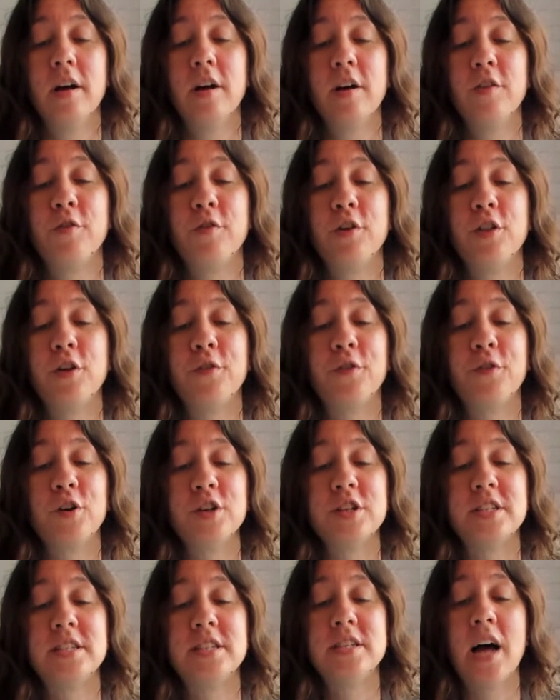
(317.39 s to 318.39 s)
for the
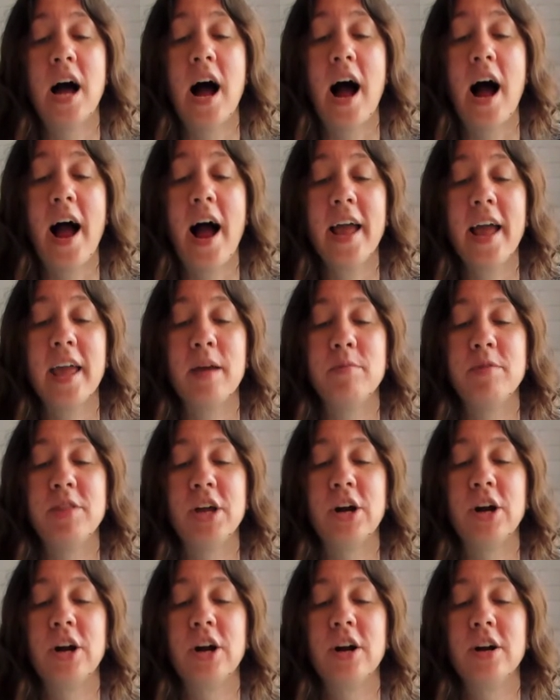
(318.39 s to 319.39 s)
first time,
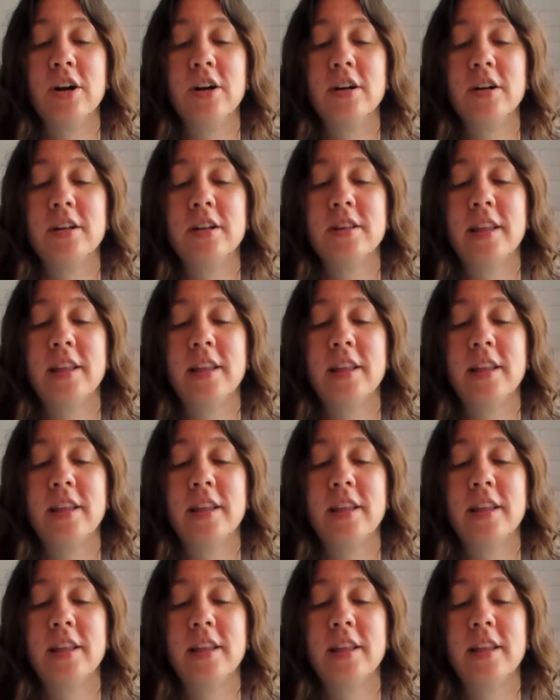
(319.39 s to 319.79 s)
they're